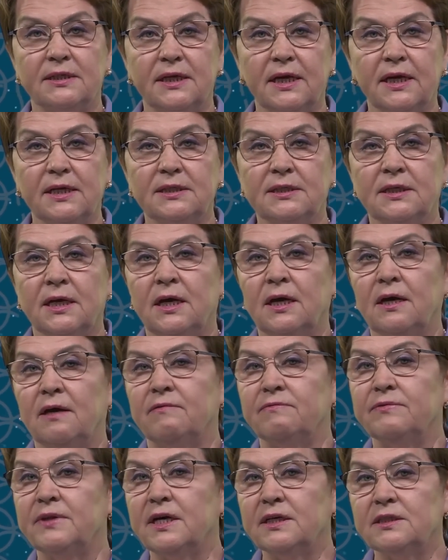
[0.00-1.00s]
we are
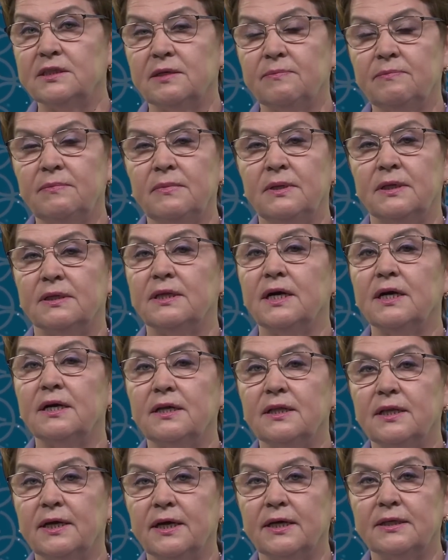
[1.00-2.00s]
trying to reflect them
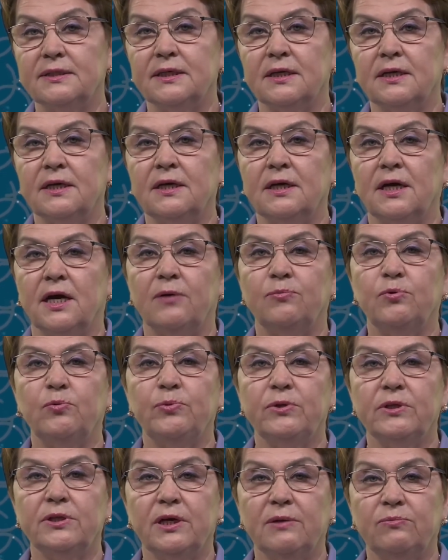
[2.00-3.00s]
in our
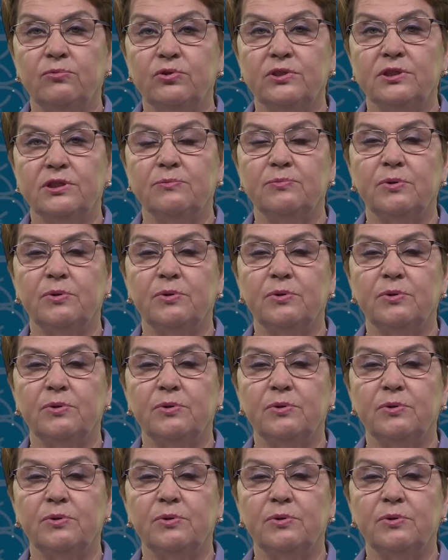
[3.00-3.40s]
reports